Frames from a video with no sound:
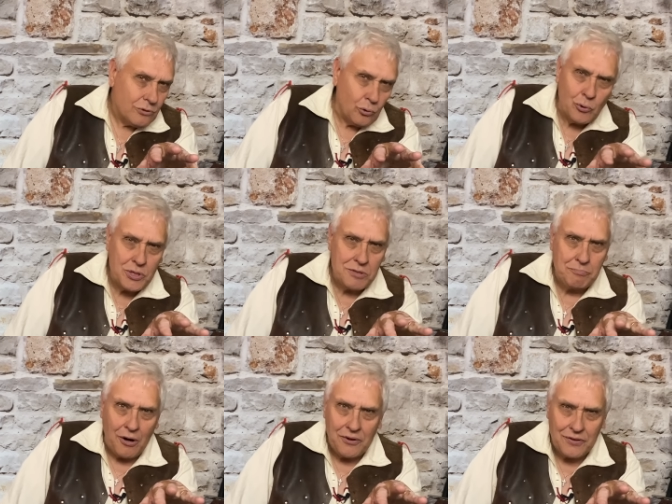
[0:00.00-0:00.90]
ordered
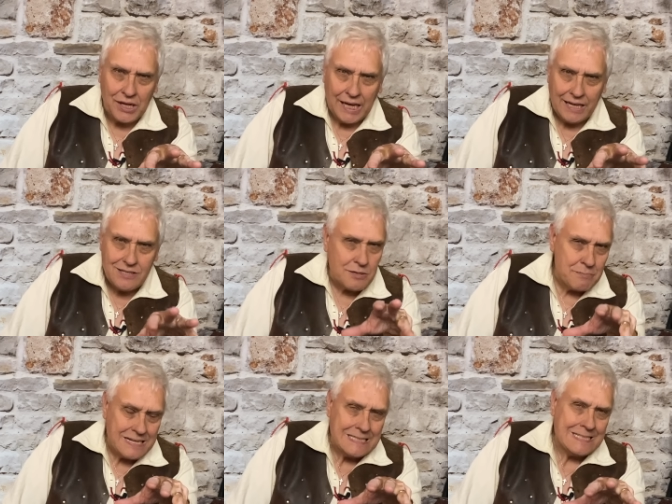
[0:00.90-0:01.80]
by the king to
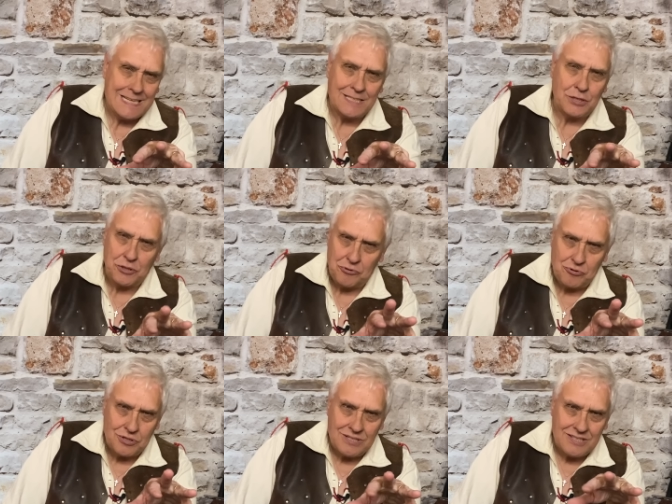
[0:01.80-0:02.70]
make these
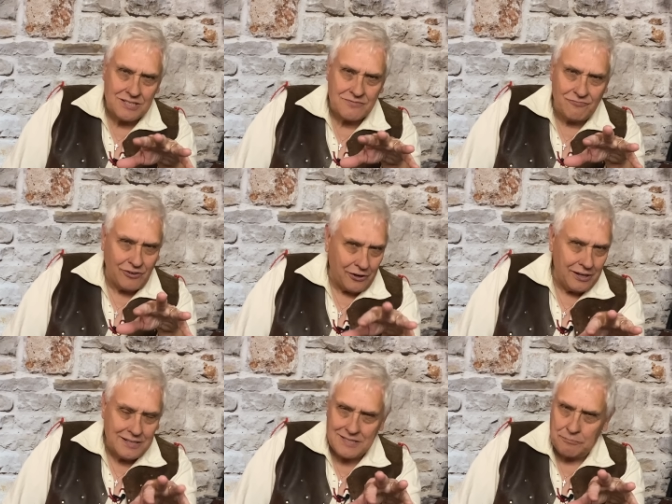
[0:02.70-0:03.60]
executions as
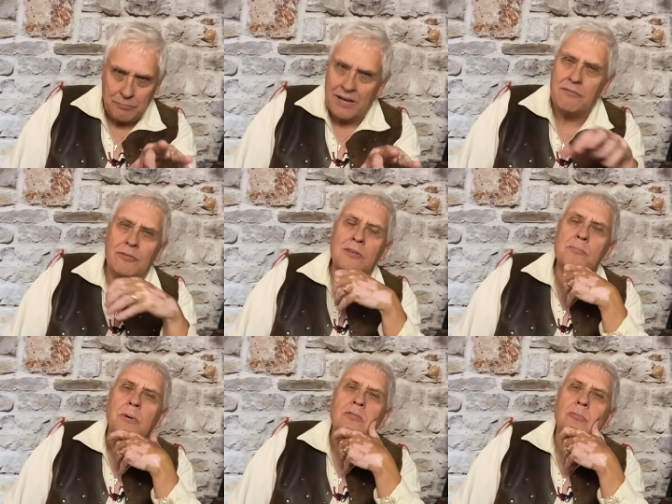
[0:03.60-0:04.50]
violent and painful as
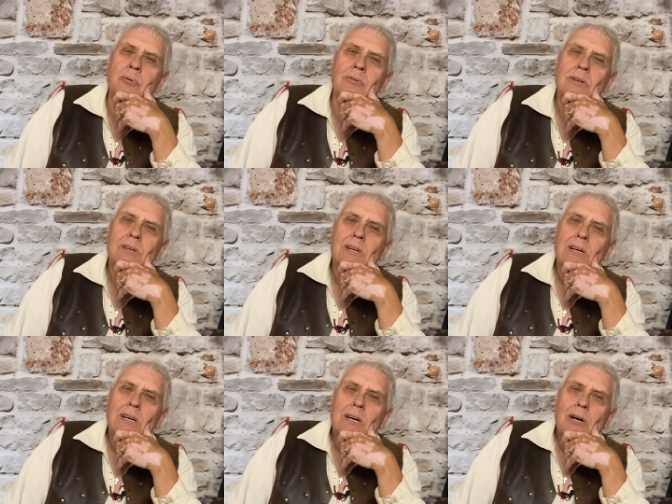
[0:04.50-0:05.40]
possible?
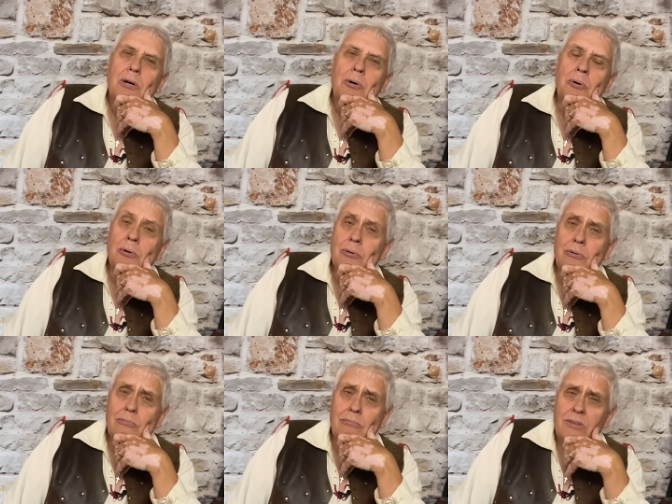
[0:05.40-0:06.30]
Or
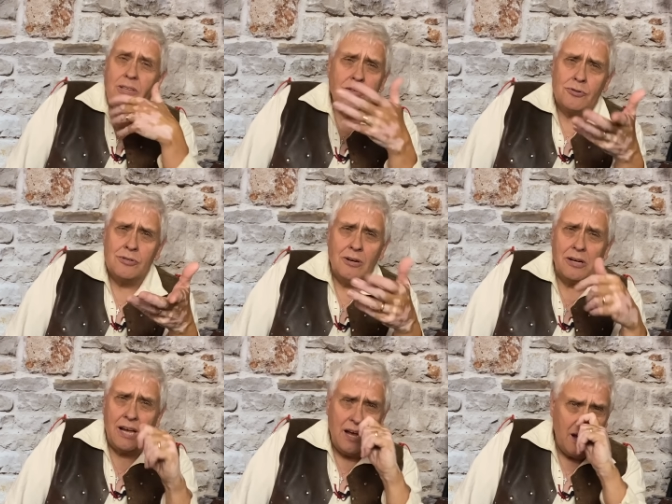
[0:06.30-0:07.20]
did he just
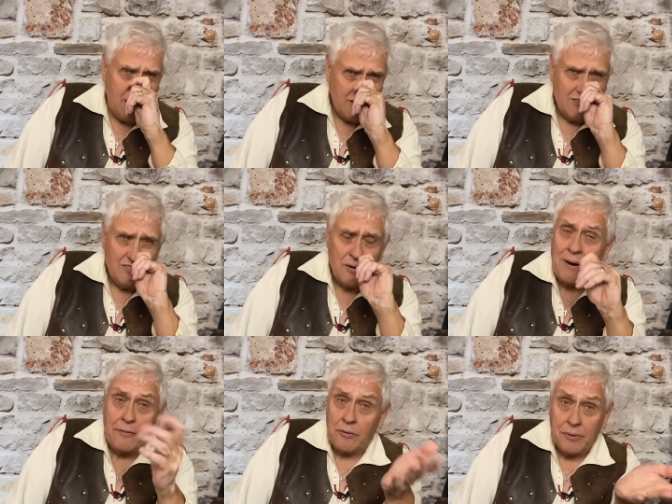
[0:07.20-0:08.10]
not care
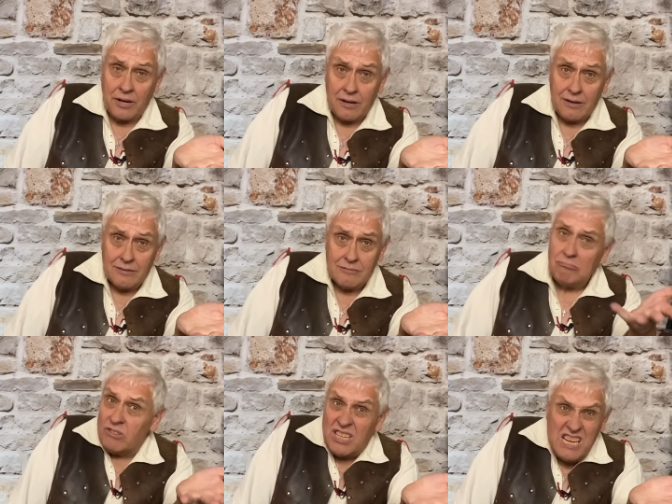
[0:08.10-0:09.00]
about the money?
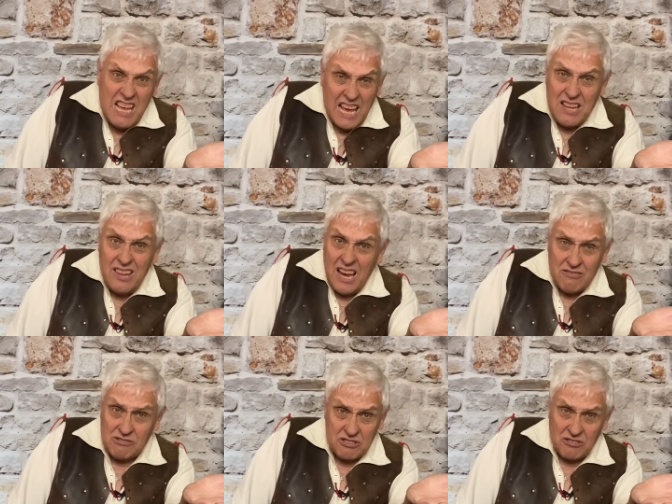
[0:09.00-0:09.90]
Did he hate the
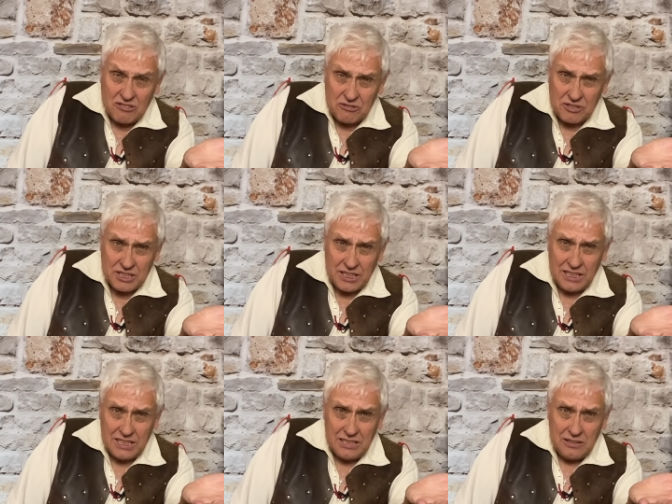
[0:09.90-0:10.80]

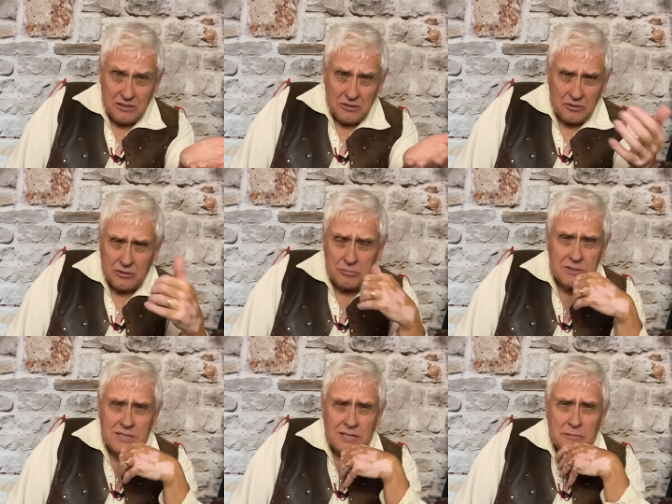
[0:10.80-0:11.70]
aristocracy? Or
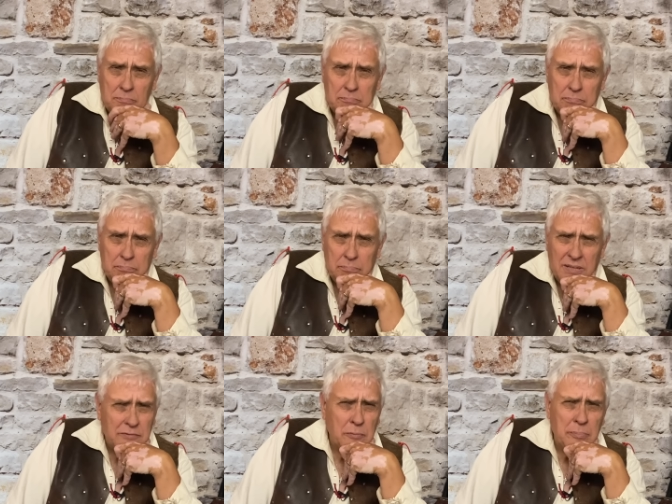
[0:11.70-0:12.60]
was he a
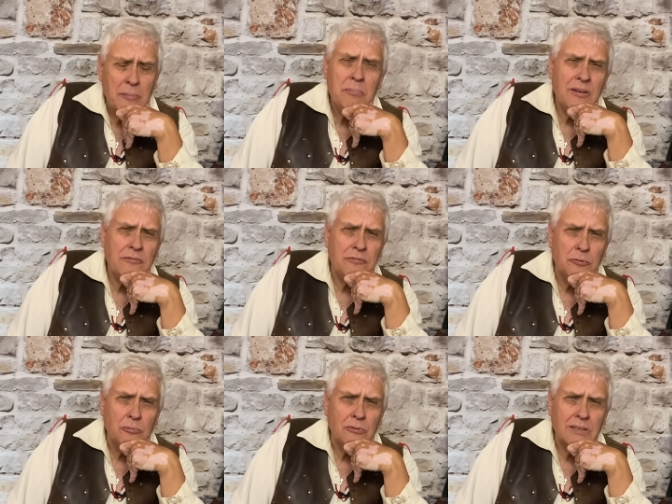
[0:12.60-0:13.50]
bit of a bumbling
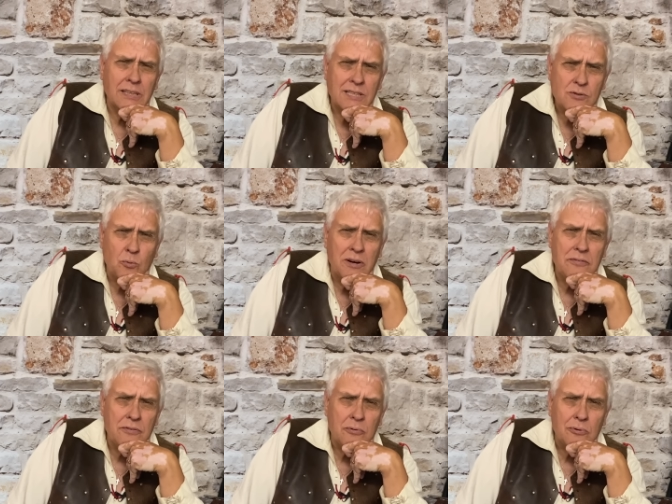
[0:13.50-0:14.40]
fool like his
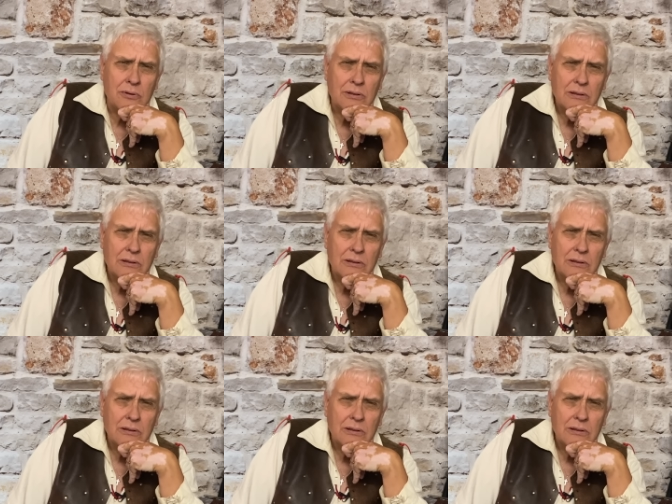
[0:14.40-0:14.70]
wife thought?